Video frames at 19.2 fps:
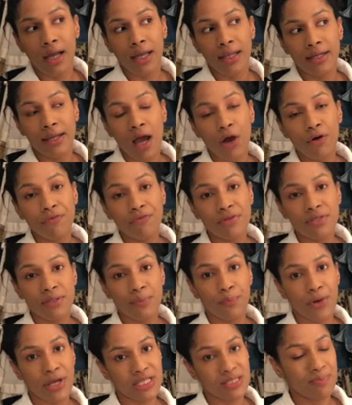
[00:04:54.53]
And now for
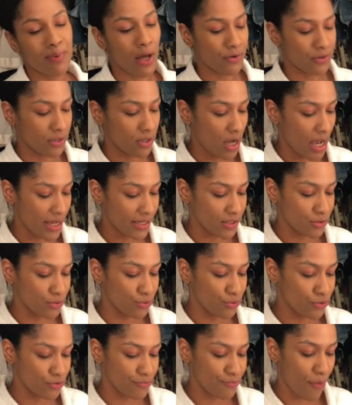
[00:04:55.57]
some pressed powder, I
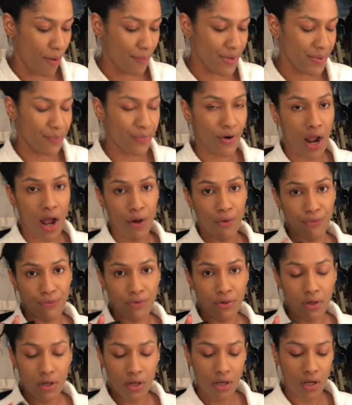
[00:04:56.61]
use Bobbi
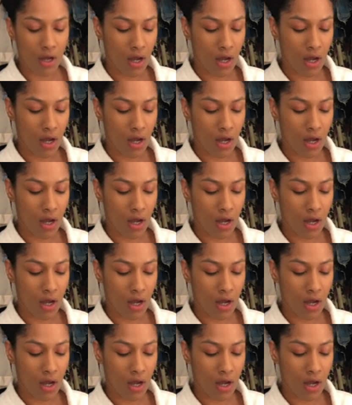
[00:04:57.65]
Brown